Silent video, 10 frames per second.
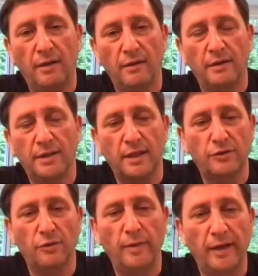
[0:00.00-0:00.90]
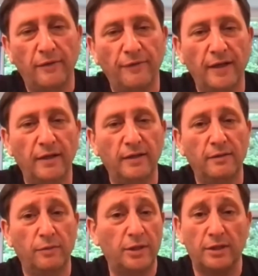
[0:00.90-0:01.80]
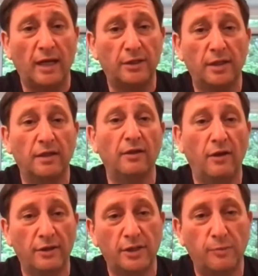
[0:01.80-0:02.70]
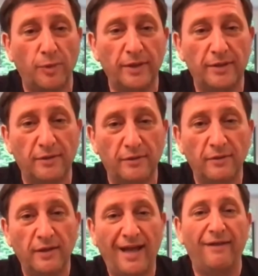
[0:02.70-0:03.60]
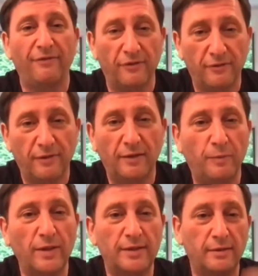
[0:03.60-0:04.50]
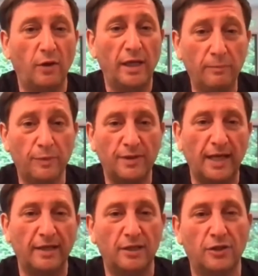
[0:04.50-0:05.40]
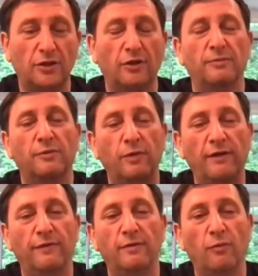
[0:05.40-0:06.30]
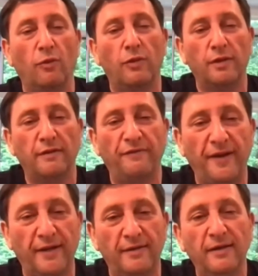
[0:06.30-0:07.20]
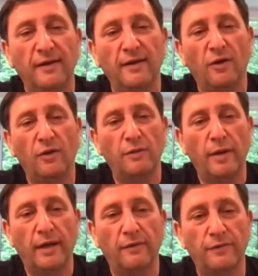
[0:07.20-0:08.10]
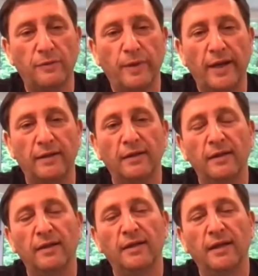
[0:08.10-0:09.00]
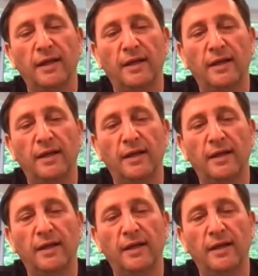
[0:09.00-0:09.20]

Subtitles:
the Central Bank of England, which is actually the largest printer ever. It prints in percentage terms even more than the Fed or the Bank of Japan.